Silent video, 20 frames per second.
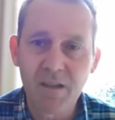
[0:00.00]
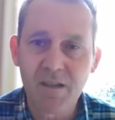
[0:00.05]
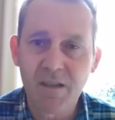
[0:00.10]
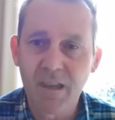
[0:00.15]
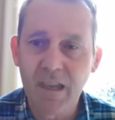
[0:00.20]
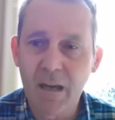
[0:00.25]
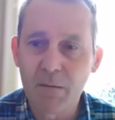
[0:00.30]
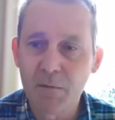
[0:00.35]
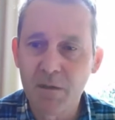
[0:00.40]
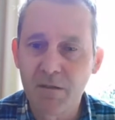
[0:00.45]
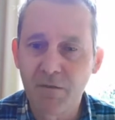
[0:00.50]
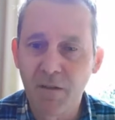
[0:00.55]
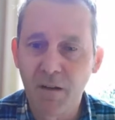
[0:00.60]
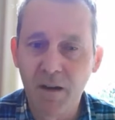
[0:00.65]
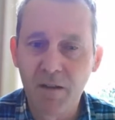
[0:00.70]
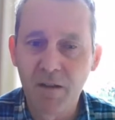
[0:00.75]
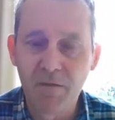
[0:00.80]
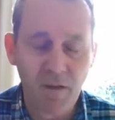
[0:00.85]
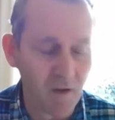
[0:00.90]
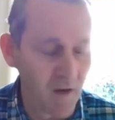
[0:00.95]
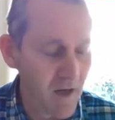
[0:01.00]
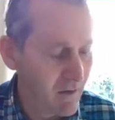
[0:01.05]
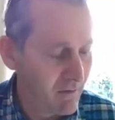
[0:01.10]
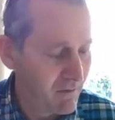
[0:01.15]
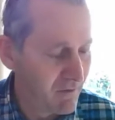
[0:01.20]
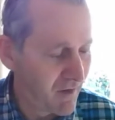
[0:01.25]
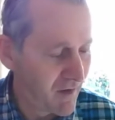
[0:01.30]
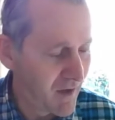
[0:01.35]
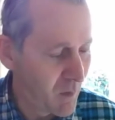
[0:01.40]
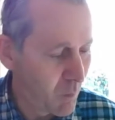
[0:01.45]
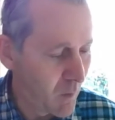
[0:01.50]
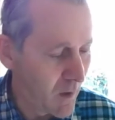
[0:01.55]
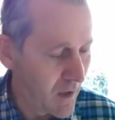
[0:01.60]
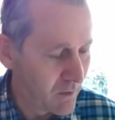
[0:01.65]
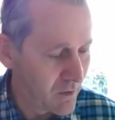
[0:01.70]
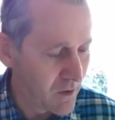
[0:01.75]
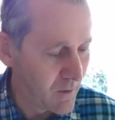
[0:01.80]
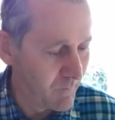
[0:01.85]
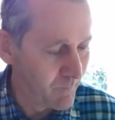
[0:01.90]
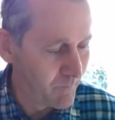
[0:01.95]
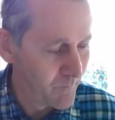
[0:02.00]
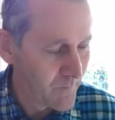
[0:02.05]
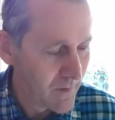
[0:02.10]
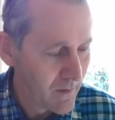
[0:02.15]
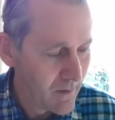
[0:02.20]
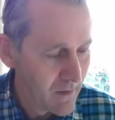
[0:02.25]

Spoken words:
So that was very, very, very welcome.